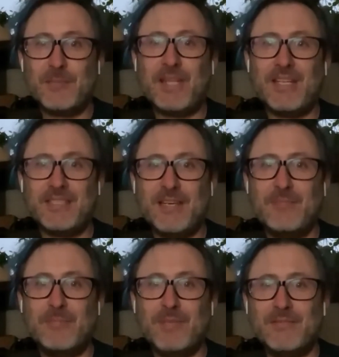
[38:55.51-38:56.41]
spend that
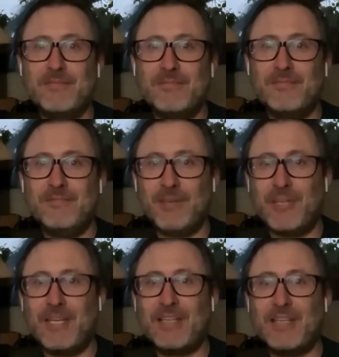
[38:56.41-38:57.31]
time and
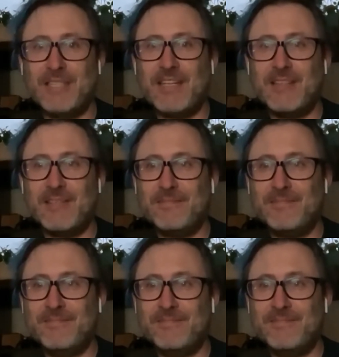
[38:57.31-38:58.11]
figure it out together.